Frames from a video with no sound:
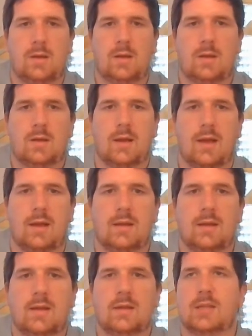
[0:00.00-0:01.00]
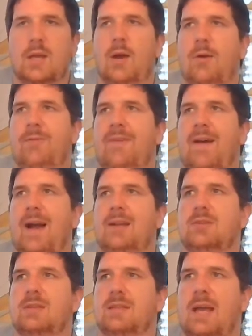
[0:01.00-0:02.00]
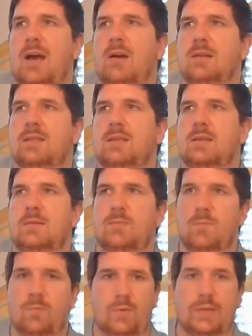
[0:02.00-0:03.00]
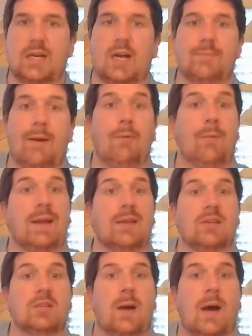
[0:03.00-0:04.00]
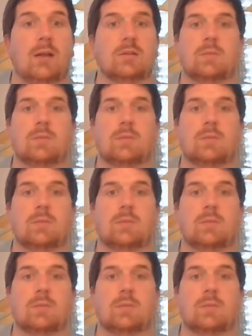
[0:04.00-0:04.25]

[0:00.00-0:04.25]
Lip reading: Okay, so factories now, we talked about when making those bottles.